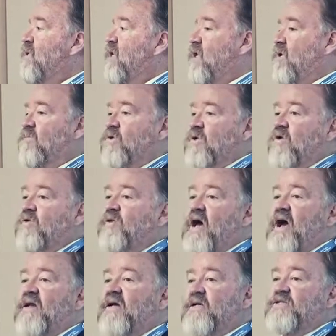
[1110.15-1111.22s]
Getting below
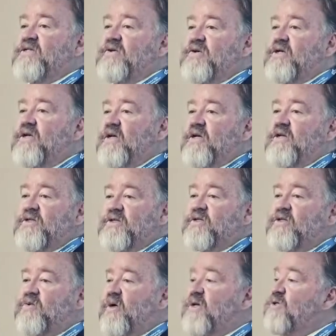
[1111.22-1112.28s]
that, I start to get into
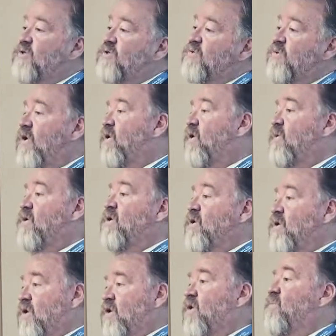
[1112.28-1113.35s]
situations where
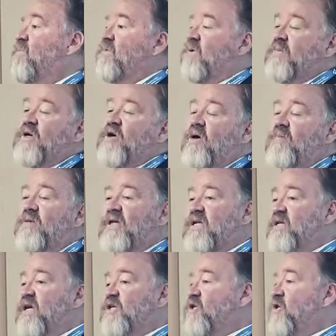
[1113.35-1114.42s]
you become in the
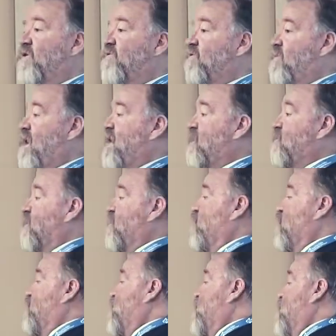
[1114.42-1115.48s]
attention of the management
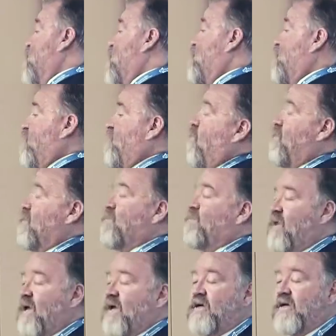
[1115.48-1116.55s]
group, and you got a performance
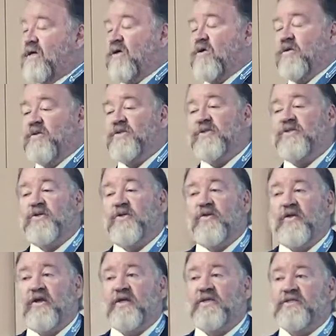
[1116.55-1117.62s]
plan, and you got all those sort of
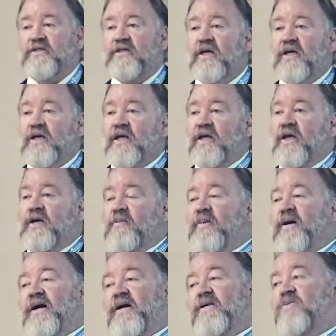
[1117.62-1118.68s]
things.
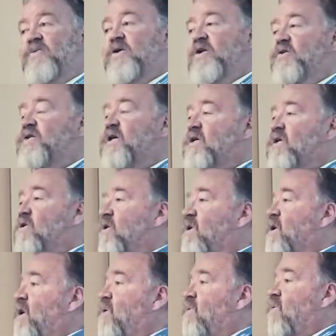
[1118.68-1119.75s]
But when you take a
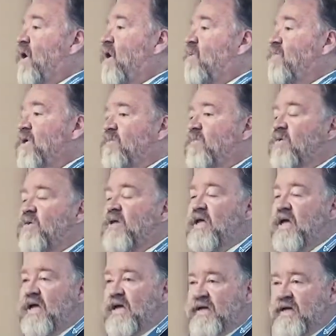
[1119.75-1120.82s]
look at where people
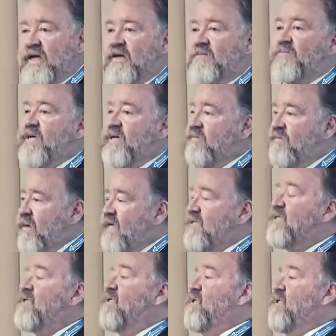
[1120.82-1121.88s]
can be
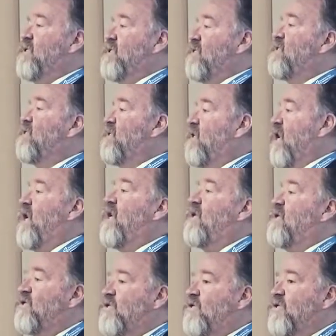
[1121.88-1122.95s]
basically
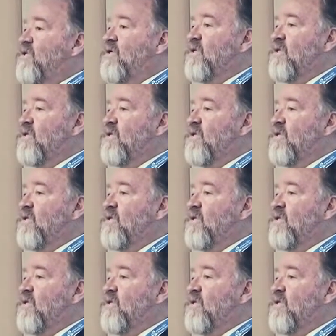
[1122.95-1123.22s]
disengaged,